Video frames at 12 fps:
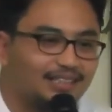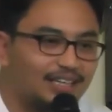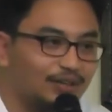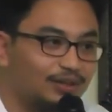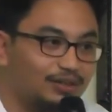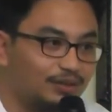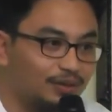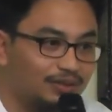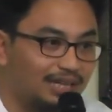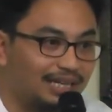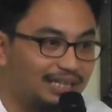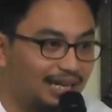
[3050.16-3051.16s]
not
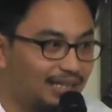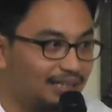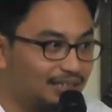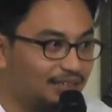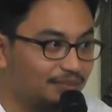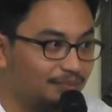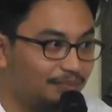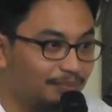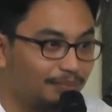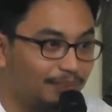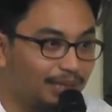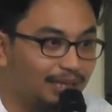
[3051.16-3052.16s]
tiny islands,
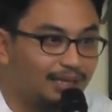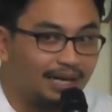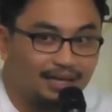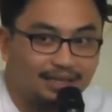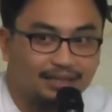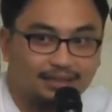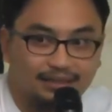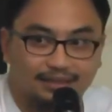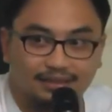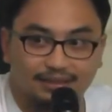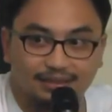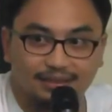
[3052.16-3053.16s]
big
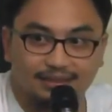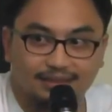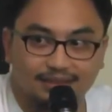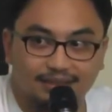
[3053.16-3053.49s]
islands, yes?